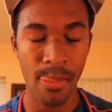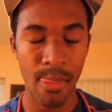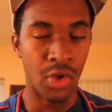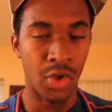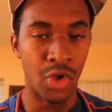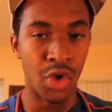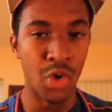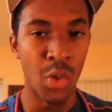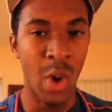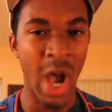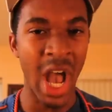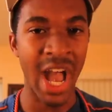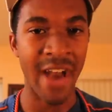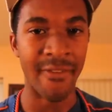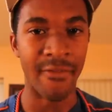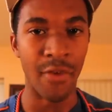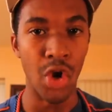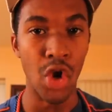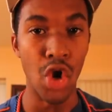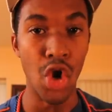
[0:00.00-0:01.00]
you
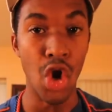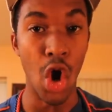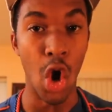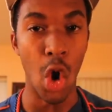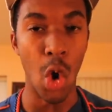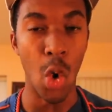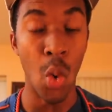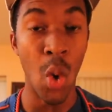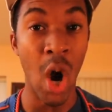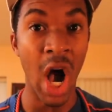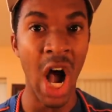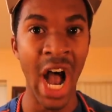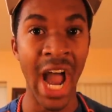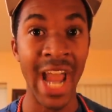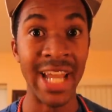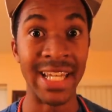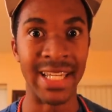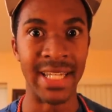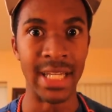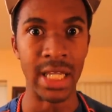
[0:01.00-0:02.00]
have no
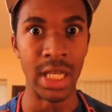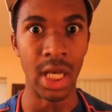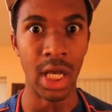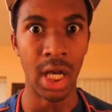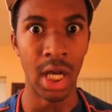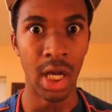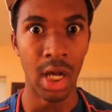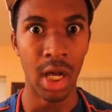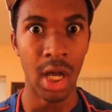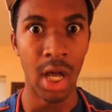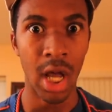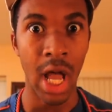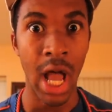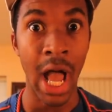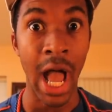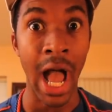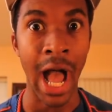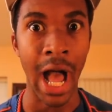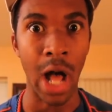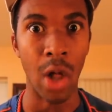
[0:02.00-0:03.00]
idea
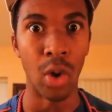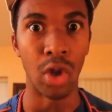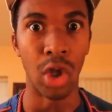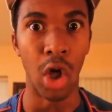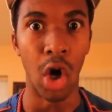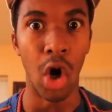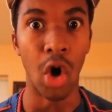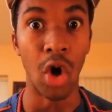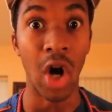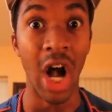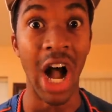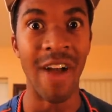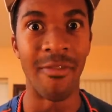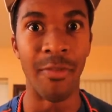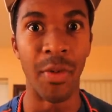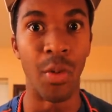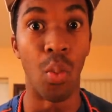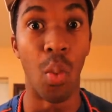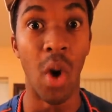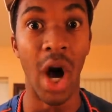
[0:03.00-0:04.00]
how long I've
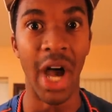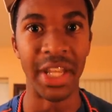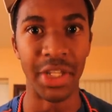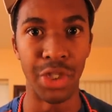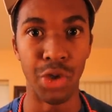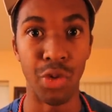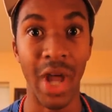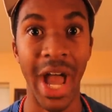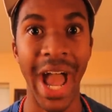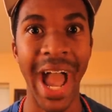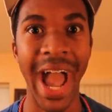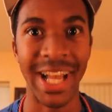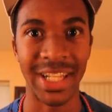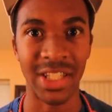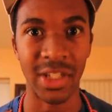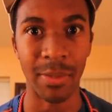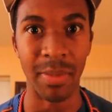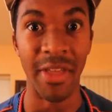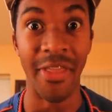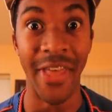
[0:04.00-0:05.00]
been wanting you to
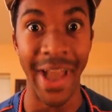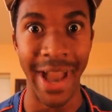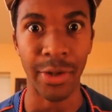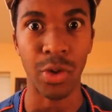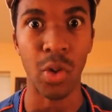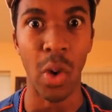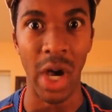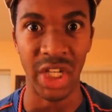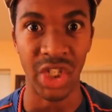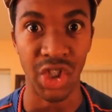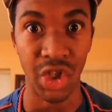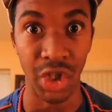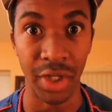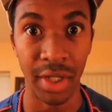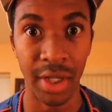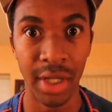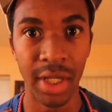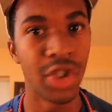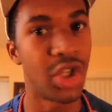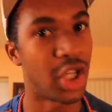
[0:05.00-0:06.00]
ask me that question.
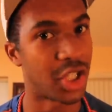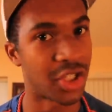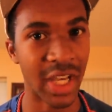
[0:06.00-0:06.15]
Just